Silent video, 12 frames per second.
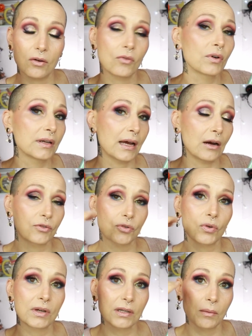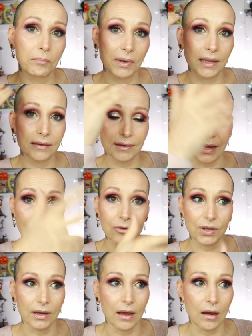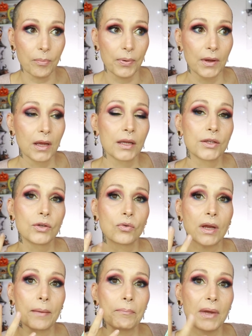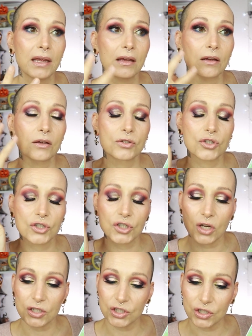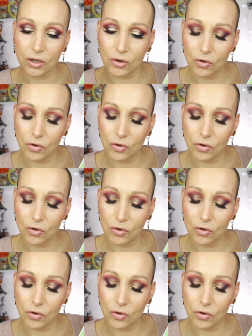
or in the outer corner and then blend it out and up. You can make a, uh, such a